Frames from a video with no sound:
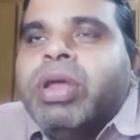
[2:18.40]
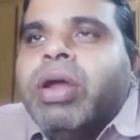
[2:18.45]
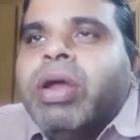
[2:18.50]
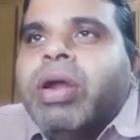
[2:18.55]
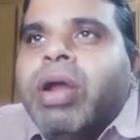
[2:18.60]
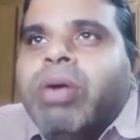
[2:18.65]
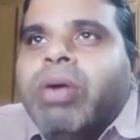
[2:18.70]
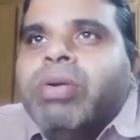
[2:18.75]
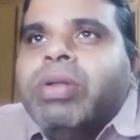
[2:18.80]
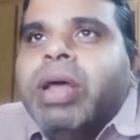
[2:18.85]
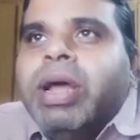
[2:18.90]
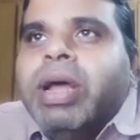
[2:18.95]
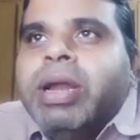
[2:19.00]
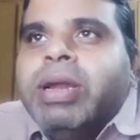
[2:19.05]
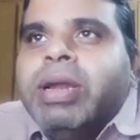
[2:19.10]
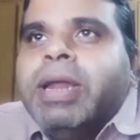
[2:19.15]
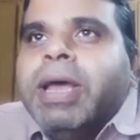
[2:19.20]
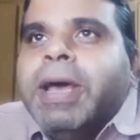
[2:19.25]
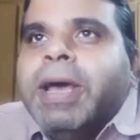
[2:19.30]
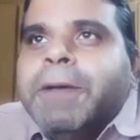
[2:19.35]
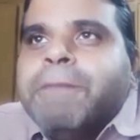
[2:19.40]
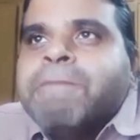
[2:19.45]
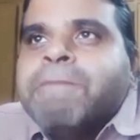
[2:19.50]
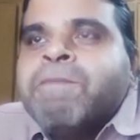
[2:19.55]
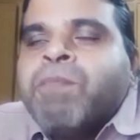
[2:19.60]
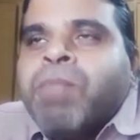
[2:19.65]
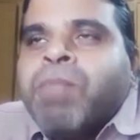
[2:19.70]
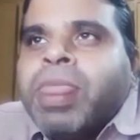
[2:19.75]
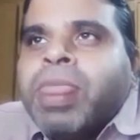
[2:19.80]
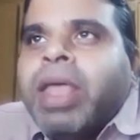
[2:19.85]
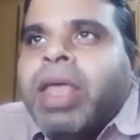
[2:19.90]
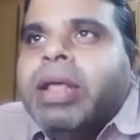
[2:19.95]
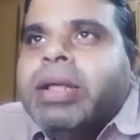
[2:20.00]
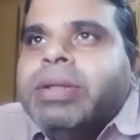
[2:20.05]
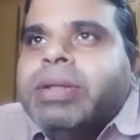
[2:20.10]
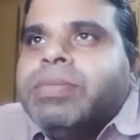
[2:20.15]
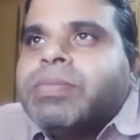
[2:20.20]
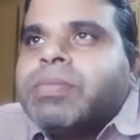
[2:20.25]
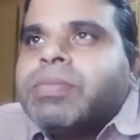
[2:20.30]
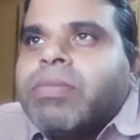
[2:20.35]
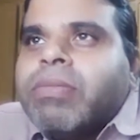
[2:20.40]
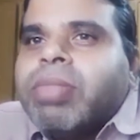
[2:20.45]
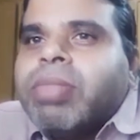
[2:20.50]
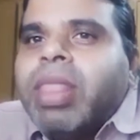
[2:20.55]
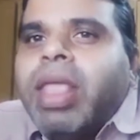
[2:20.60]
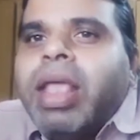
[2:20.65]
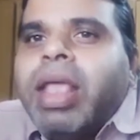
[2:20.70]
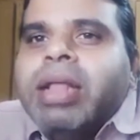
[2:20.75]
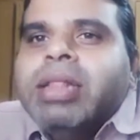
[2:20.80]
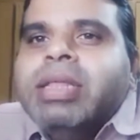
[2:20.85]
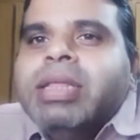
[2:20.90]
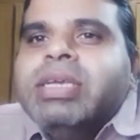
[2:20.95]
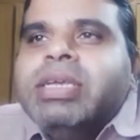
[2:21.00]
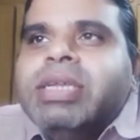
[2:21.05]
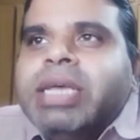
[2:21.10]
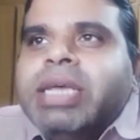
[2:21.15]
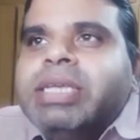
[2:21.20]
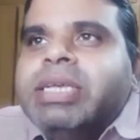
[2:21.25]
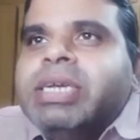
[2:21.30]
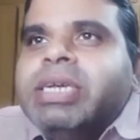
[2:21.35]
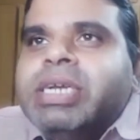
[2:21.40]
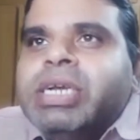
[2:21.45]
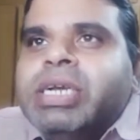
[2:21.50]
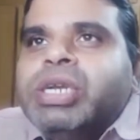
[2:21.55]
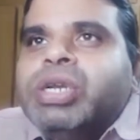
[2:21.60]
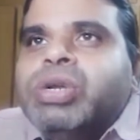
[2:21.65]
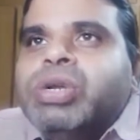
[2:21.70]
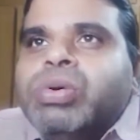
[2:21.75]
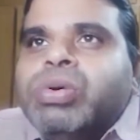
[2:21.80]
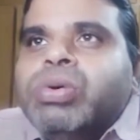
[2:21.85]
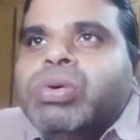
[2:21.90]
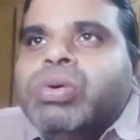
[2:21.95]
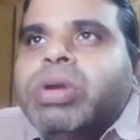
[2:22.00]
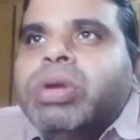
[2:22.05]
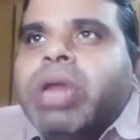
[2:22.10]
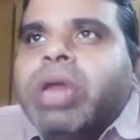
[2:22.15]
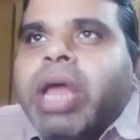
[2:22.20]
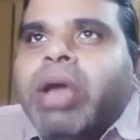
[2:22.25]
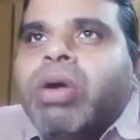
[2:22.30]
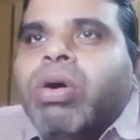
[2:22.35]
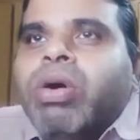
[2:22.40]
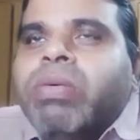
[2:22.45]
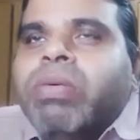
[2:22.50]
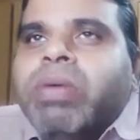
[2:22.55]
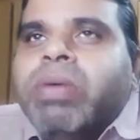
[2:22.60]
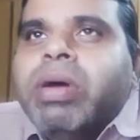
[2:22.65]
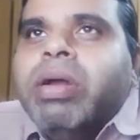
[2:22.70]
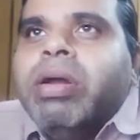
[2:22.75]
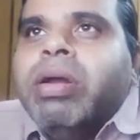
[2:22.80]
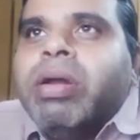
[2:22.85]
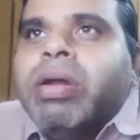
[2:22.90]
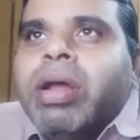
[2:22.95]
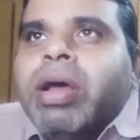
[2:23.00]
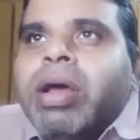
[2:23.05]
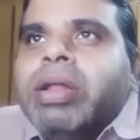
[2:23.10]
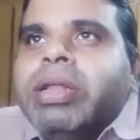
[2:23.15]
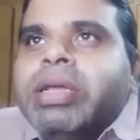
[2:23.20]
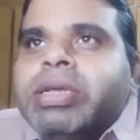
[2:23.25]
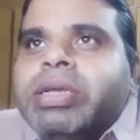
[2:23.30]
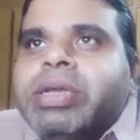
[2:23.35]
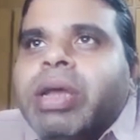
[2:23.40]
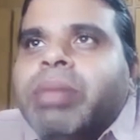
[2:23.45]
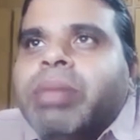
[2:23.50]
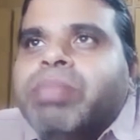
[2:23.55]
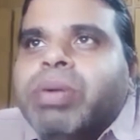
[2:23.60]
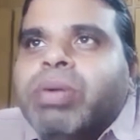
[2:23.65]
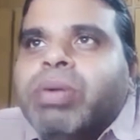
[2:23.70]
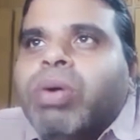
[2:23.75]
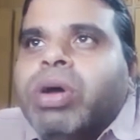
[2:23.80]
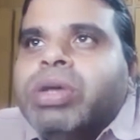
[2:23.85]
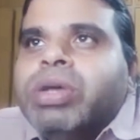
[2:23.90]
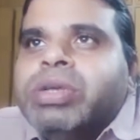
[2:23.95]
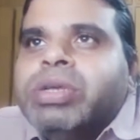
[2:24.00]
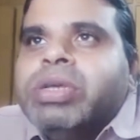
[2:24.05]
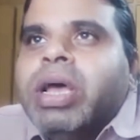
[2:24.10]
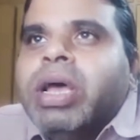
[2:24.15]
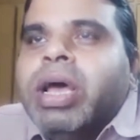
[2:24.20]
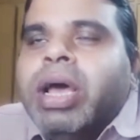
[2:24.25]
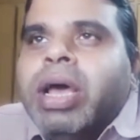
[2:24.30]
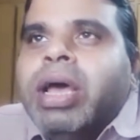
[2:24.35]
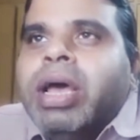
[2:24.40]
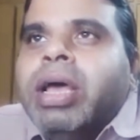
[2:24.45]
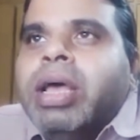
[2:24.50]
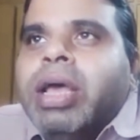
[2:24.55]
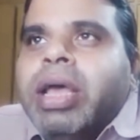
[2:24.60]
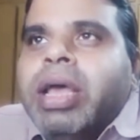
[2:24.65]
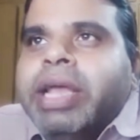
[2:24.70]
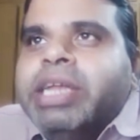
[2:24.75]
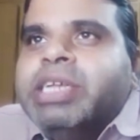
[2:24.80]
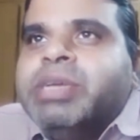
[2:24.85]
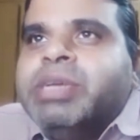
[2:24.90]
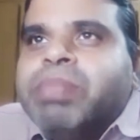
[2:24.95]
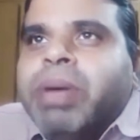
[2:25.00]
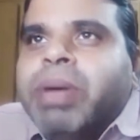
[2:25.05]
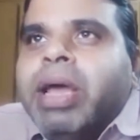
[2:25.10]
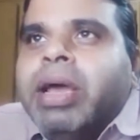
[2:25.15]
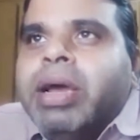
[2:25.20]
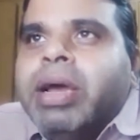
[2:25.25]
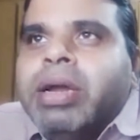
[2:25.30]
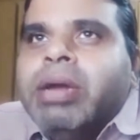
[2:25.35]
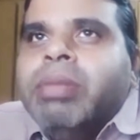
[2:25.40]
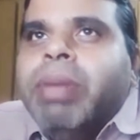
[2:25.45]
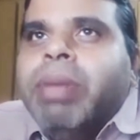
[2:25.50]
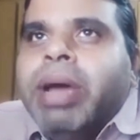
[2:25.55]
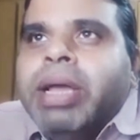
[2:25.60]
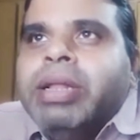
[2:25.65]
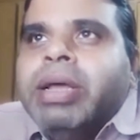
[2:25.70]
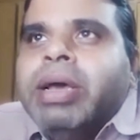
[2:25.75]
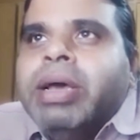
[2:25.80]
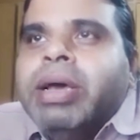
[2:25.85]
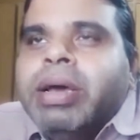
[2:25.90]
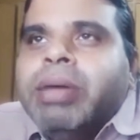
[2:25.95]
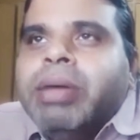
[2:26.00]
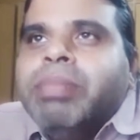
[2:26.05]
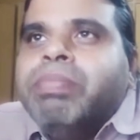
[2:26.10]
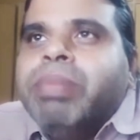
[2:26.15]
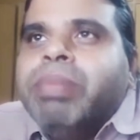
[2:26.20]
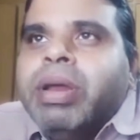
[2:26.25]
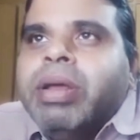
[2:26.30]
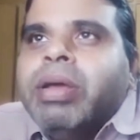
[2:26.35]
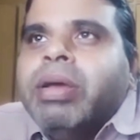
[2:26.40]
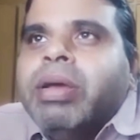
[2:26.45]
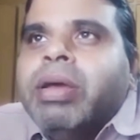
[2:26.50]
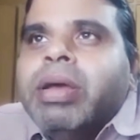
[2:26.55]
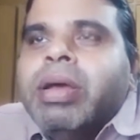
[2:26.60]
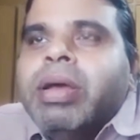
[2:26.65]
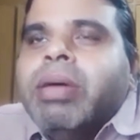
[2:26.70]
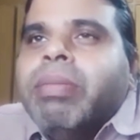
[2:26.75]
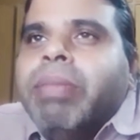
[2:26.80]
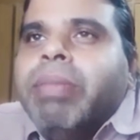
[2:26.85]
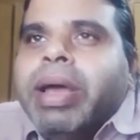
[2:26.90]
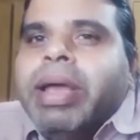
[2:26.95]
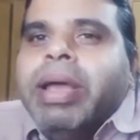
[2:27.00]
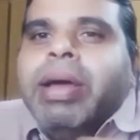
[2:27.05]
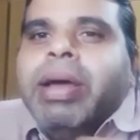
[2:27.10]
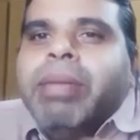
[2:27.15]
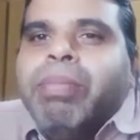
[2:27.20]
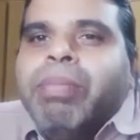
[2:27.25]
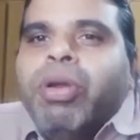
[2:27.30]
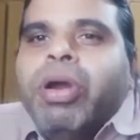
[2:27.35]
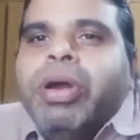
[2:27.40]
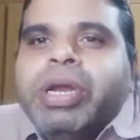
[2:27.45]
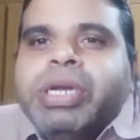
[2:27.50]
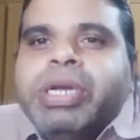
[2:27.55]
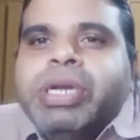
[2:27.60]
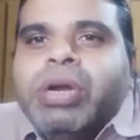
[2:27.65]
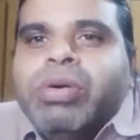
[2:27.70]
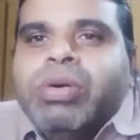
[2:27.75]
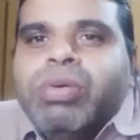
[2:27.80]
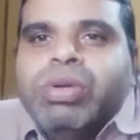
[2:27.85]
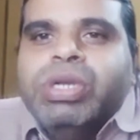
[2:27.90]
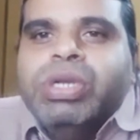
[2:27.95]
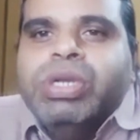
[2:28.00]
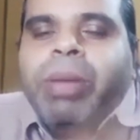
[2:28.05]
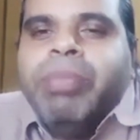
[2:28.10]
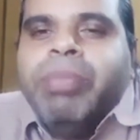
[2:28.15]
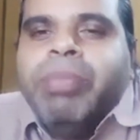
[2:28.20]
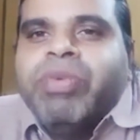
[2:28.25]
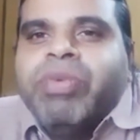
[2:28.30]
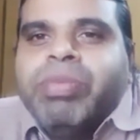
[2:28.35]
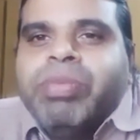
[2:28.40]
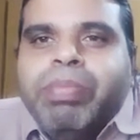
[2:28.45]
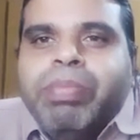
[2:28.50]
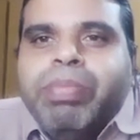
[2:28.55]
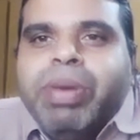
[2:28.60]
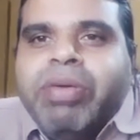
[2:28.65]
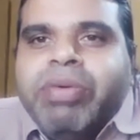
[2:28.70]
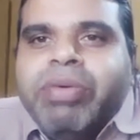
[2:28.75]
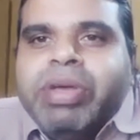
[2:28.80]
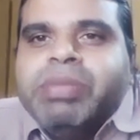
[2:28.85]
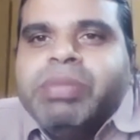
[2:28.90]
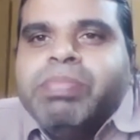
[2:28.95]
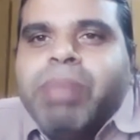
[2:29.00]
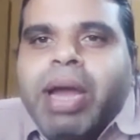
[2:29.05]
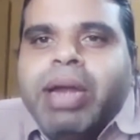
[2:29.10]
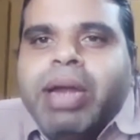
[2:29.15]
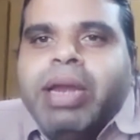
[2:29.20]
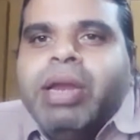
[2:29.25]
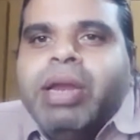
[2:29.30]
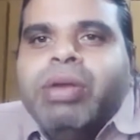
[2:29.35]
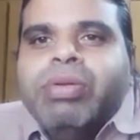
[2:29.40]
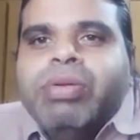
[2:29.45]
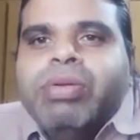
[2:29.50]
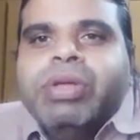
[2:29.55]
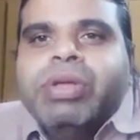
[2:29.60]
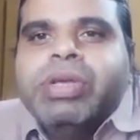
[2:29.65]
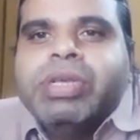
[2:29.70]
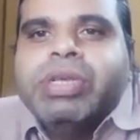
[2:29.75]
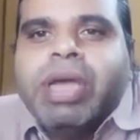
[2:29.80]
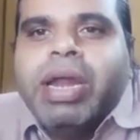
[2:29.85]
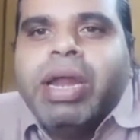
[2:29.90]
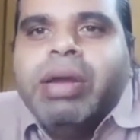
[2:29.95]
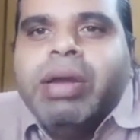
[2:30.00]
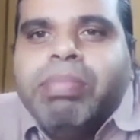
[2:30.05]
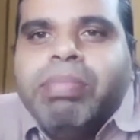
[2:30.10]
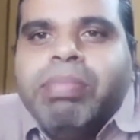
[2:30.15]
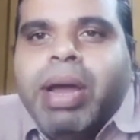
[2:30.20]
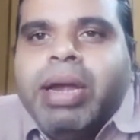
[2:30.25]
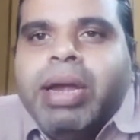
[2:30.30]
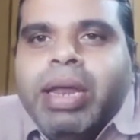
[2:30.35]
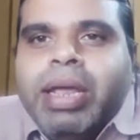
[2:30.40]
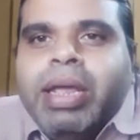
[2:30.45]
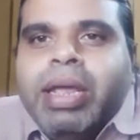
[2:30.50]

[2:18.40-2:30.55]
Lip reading: around that this decision to take over this temple was inspired by by a politician who jumped from the previous party to this current party.